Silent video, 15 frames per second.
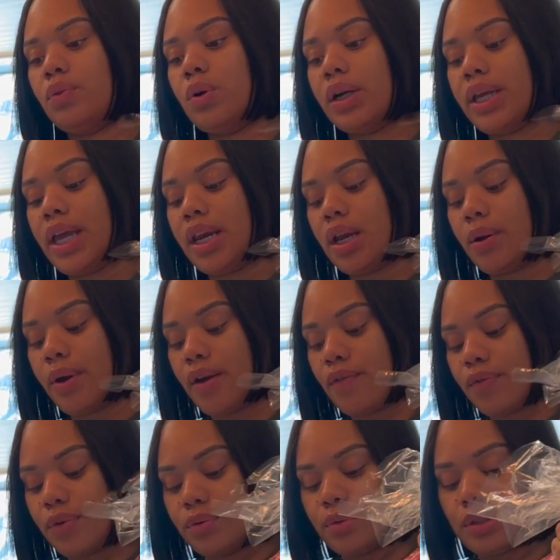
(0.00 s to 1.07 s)
organic
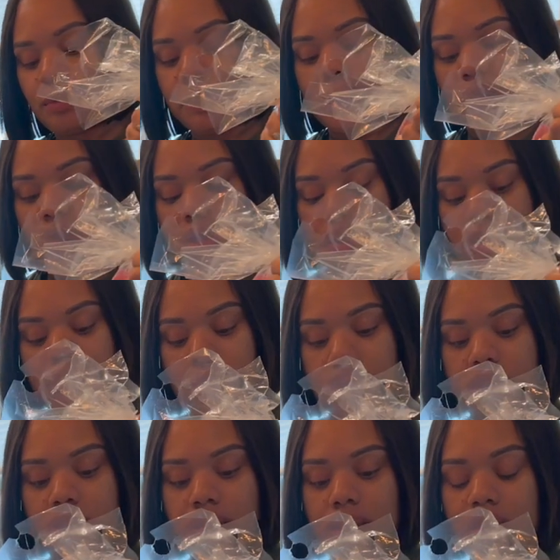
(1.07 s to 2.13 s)
grapefruits because
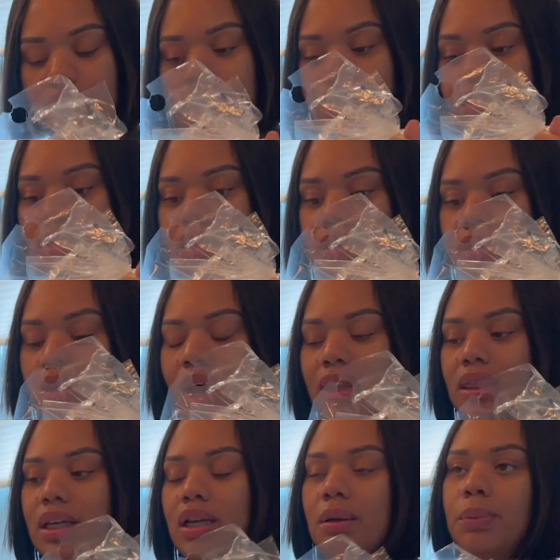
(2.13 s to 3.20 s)
I
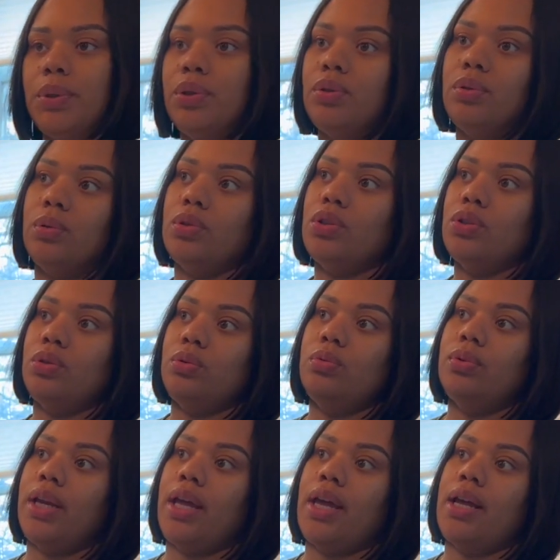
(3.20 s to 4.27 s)
think I'm gonna do
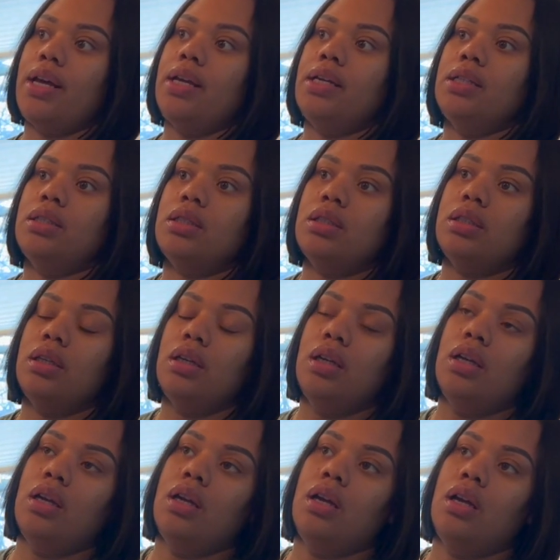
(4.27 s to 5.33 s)
two days
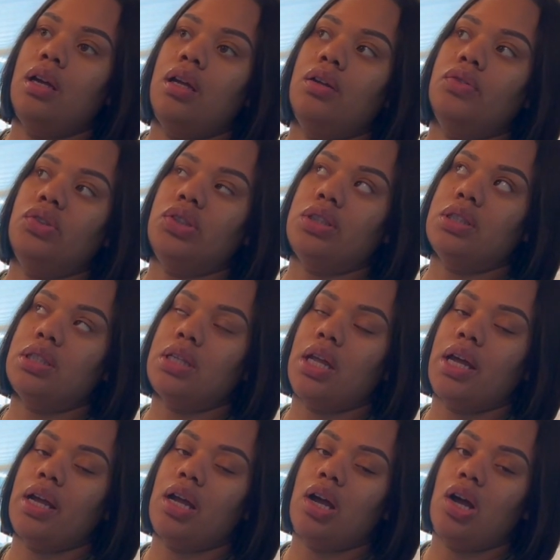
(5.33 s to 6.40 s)
of just
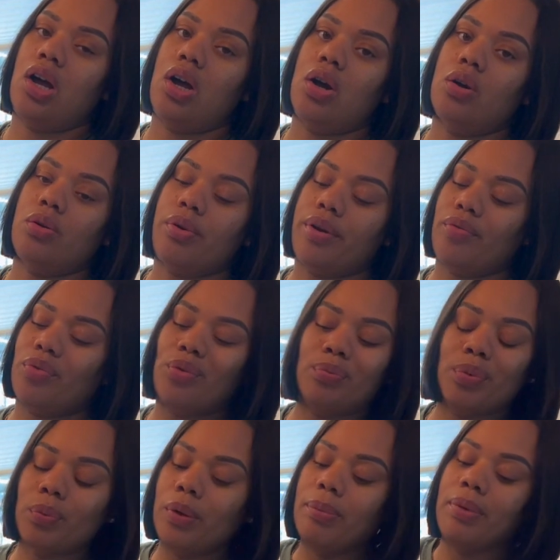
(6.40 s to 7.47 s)
like all grapefruit.
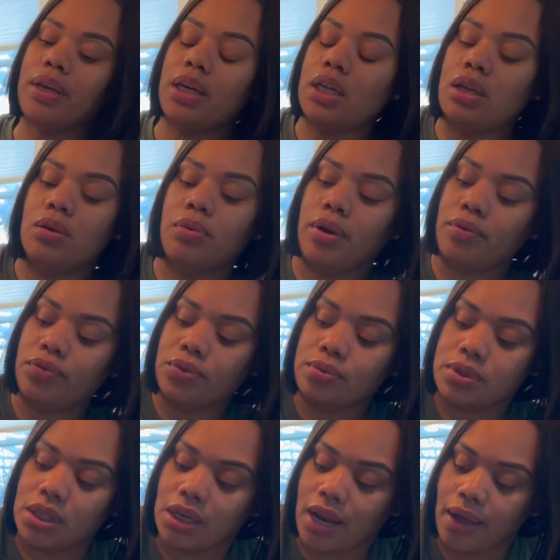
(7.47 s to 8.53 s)
But we've been eating
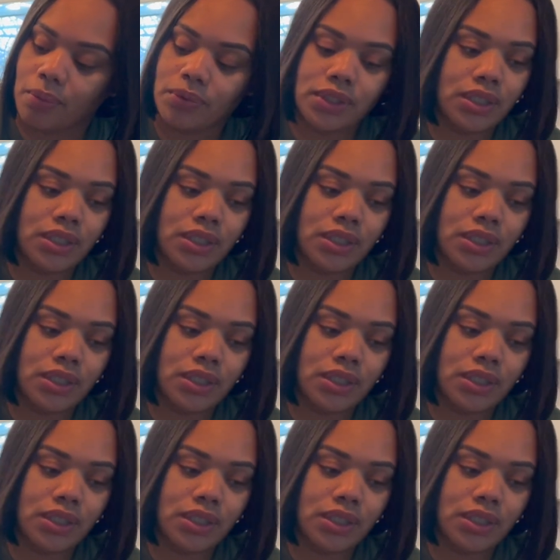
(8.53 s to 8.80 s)
grapefruits a lot. We